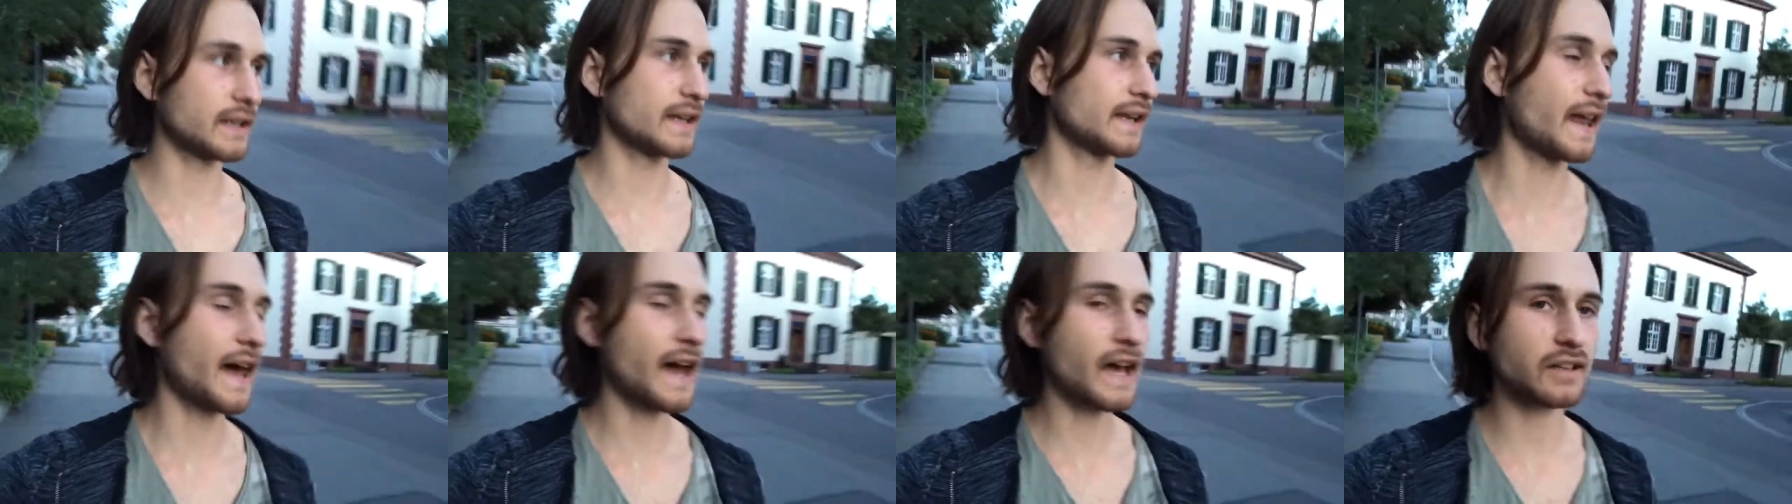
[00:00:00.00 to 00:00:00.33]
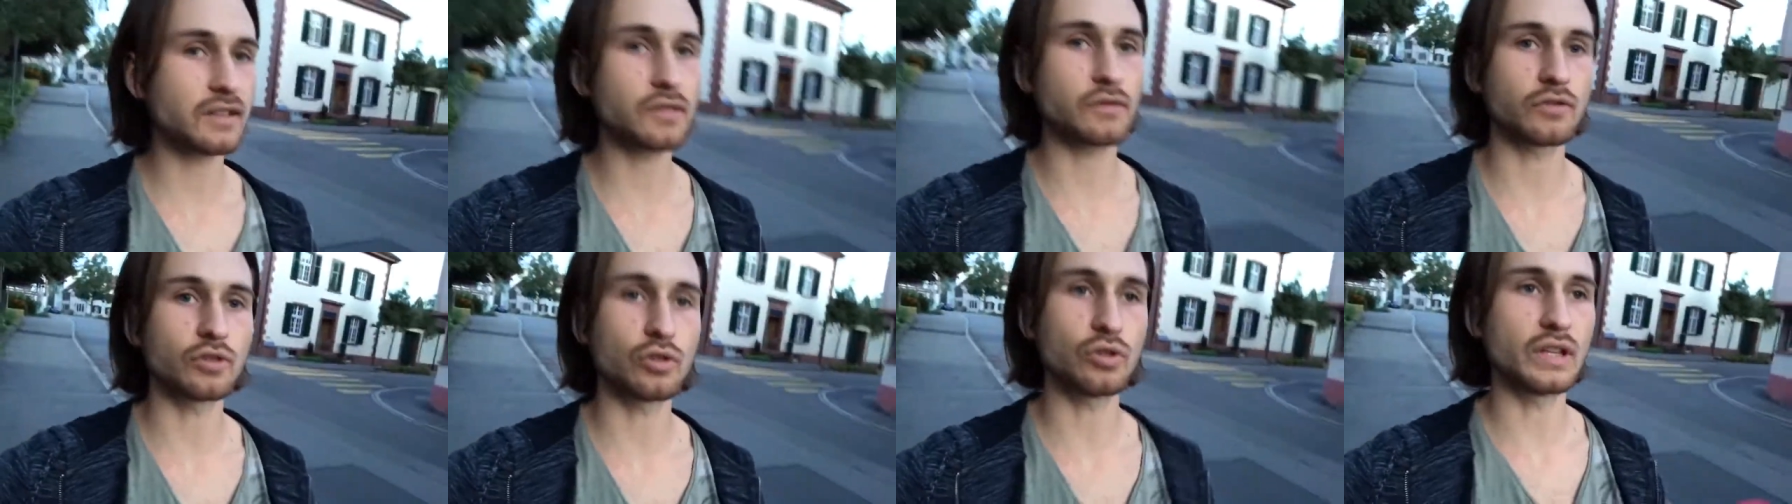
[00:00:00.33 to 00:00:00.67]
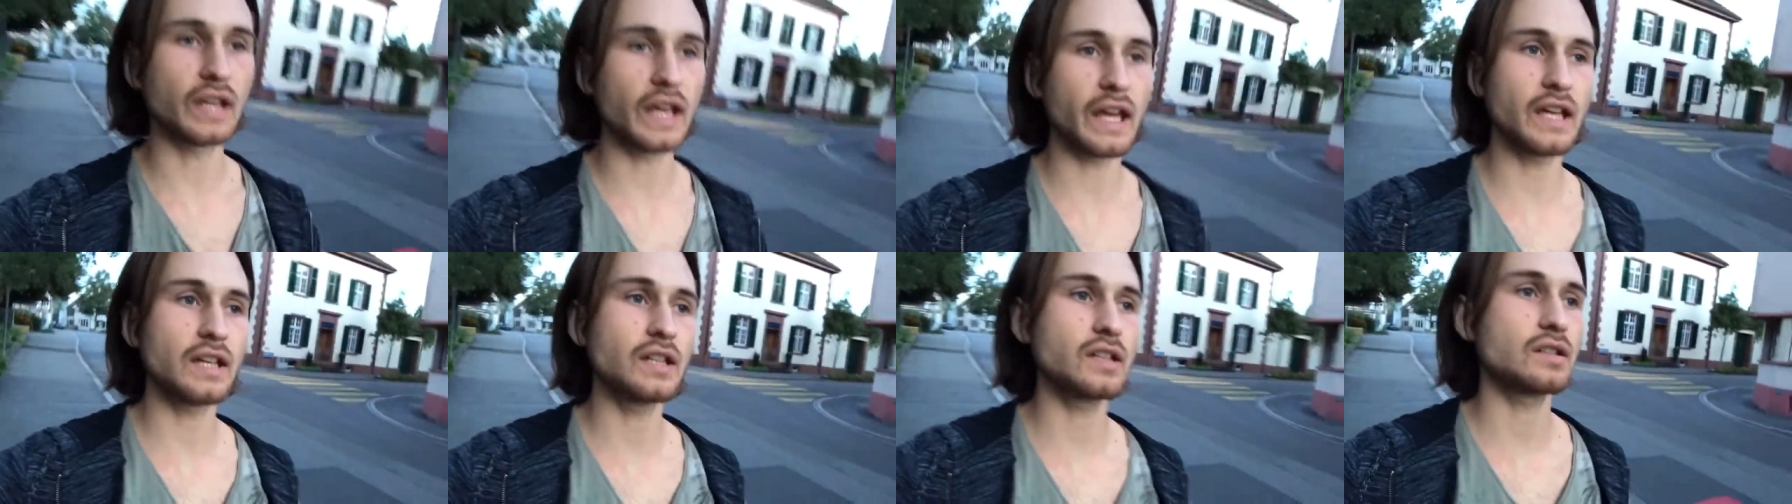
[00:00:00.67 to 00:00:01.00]
the last few
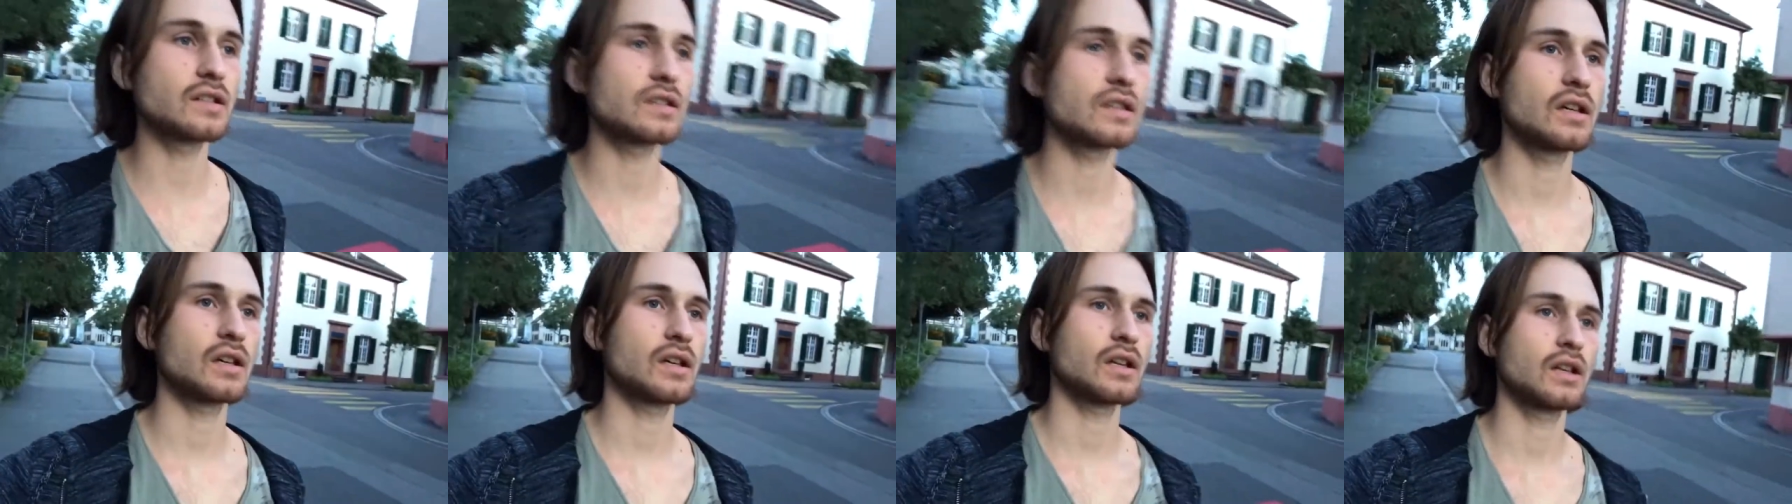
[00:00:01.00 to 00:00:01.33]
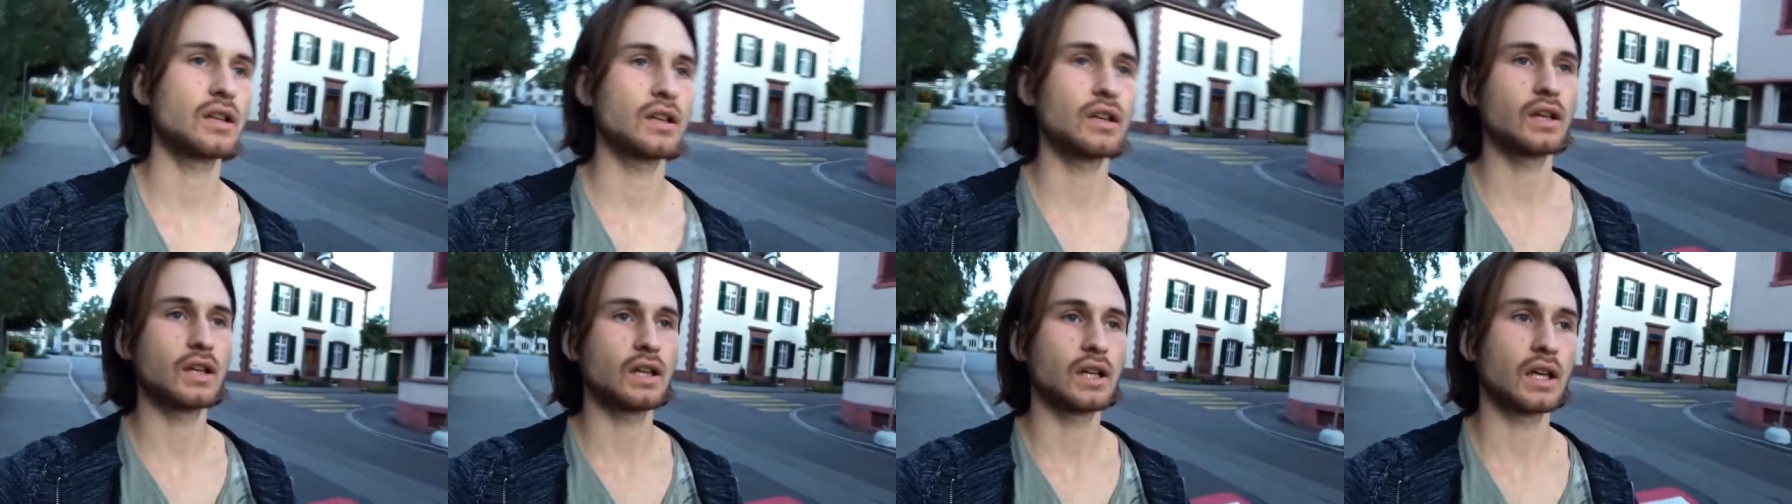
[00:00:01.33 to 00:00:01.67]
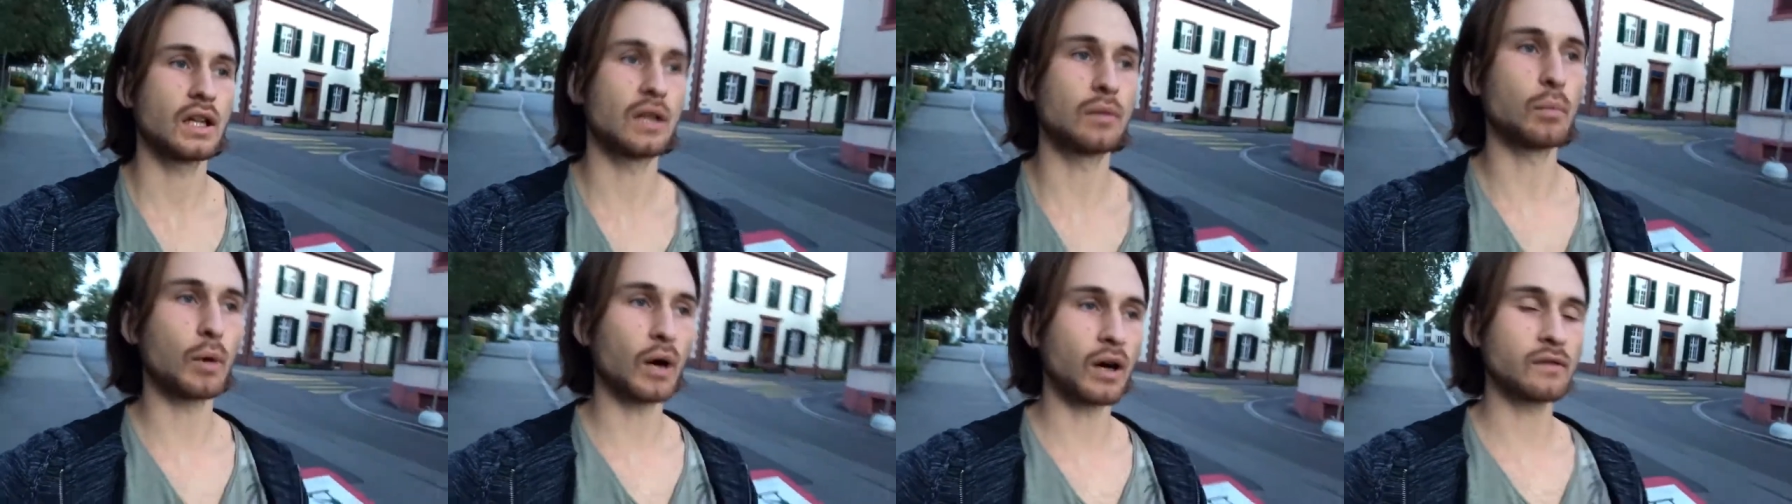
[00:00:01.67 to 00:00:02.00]
days
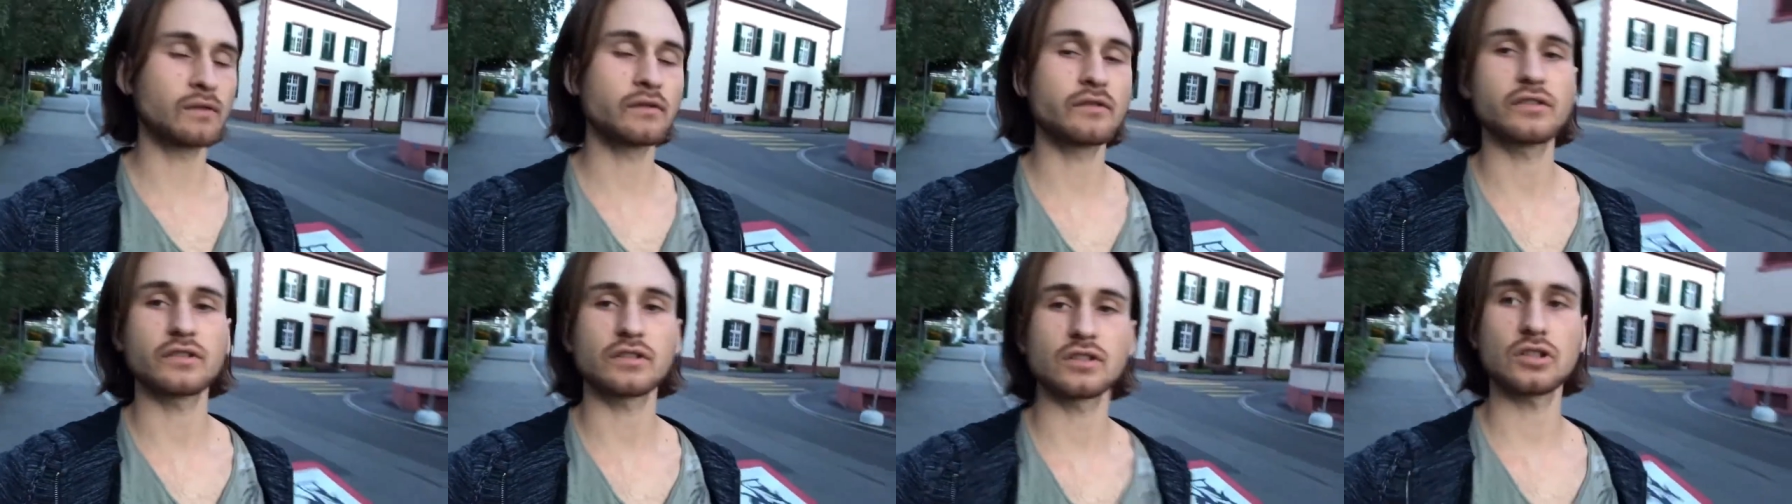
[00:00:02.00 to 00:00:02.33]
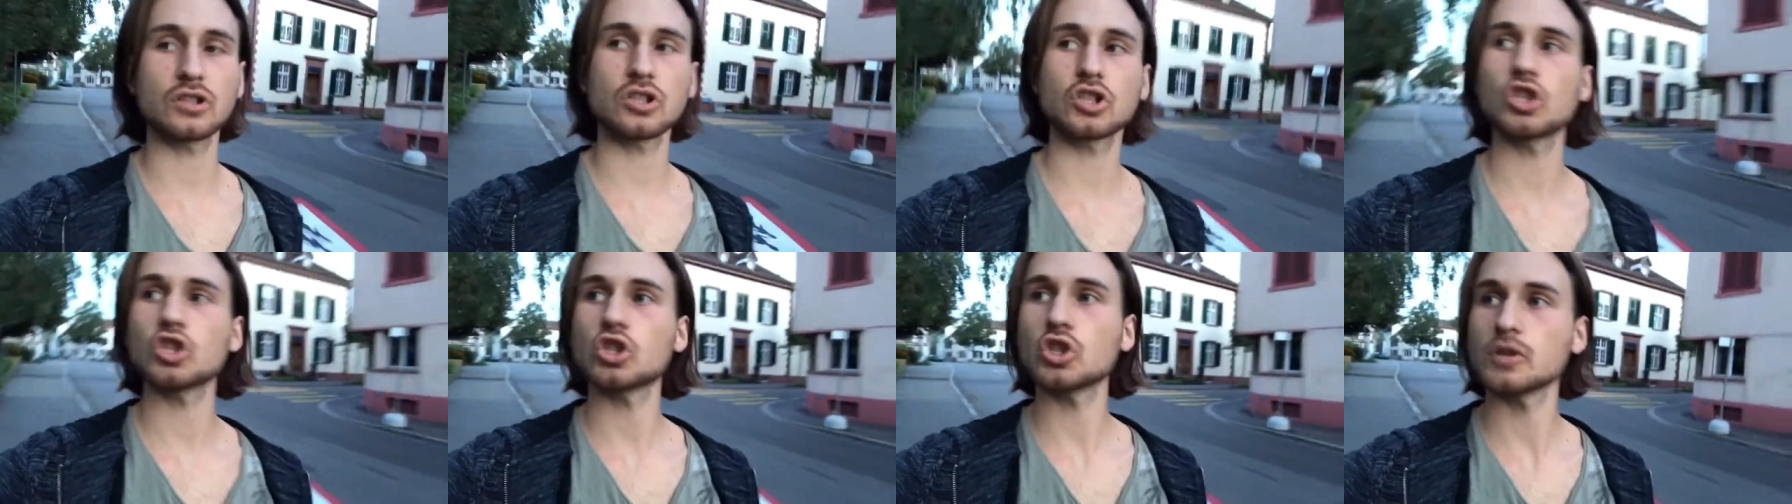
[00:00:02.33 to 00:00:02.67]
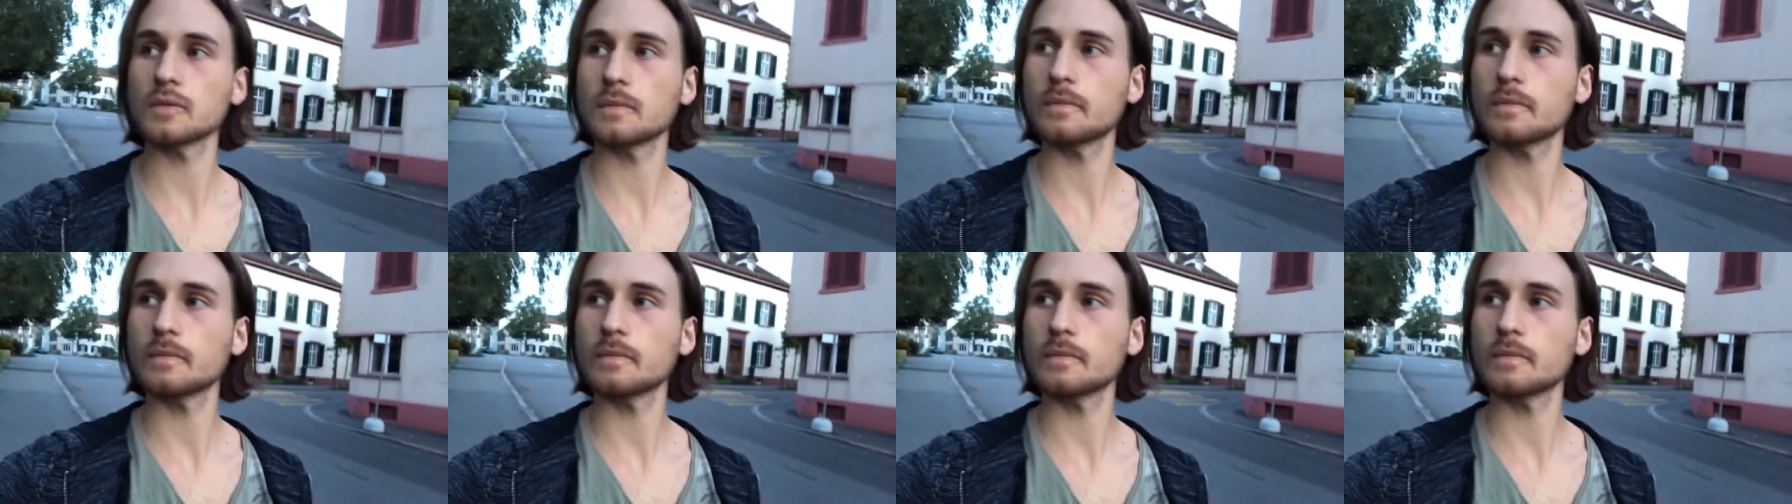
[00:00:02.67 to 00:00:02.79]
and months,